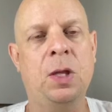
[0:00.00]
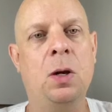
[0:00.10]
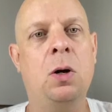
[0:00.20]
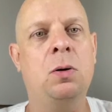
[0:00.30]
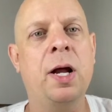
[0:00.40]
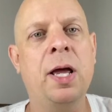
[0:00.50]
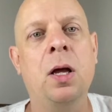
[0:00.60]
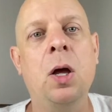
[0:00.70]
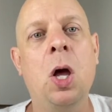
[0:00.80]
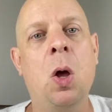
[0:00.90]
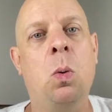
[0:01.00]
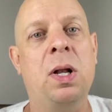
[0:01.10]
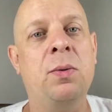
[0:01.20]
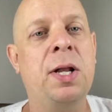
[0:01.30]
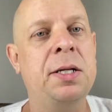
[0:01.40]
All right. Well,
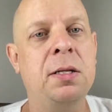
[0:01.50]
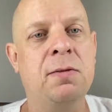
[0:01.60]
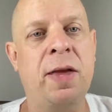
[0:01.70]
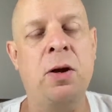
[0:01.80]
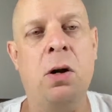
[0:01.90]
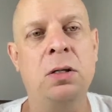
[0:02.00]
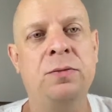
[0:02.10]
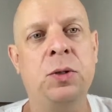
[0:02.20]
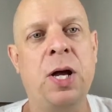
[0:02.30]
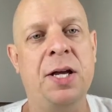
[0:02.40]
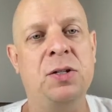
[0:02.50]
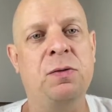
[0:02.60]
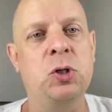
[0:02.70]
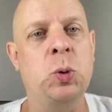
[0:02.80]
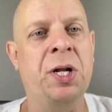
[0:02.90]
I would like to thank all of you guys for
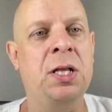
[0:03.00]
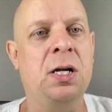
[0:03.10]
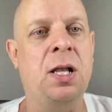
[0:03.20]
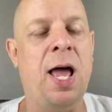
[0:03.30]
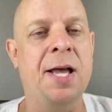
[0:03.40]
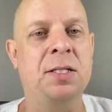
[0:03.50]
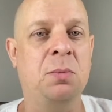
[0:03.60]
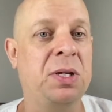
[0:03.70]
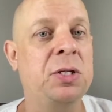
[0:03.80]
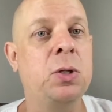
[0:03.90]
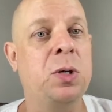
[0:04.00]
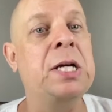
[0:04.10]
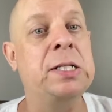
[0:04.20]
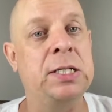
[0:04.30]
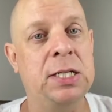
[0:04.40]
joining the class and being so
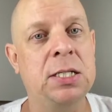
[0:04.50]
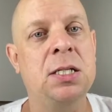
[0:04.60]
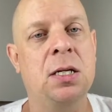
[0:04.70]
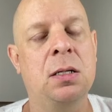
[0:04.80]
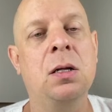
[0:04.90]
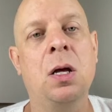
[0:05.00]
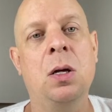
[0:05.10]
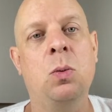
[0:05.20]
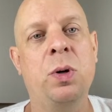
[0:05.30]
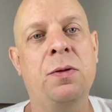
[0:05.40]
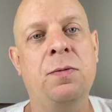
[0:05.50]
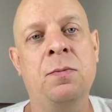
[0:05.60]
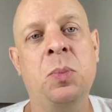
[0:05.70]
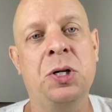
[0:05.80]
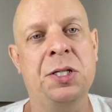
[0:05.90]
consistent with
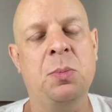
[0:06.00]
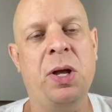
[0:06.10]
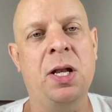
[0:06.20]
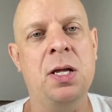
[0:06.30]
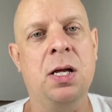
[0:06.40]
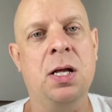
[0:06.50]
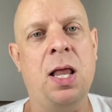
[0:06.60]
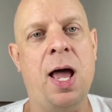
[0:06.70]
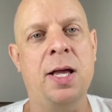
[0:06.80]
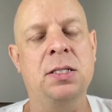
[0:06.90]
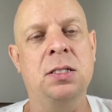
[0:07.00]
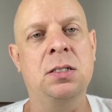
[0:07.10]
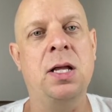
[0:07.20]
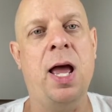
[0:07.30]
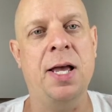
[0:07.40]
participating in class
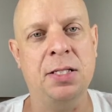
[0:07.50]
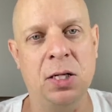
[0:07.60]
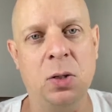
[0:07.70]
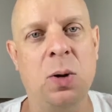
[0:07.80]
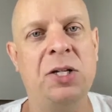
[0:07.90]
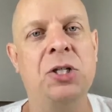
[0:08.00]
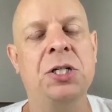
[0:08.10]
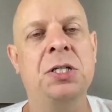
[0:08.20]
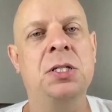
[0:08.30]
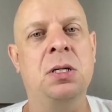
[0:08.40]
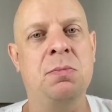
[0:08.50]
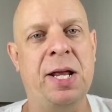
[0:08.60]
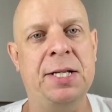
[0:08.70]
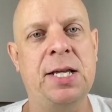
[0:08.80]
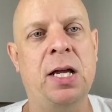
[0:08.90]
and asking questions and
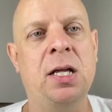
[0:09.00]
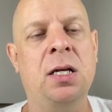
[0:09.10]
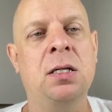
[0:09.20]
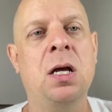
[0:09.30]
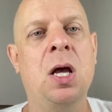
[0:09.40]
meditating.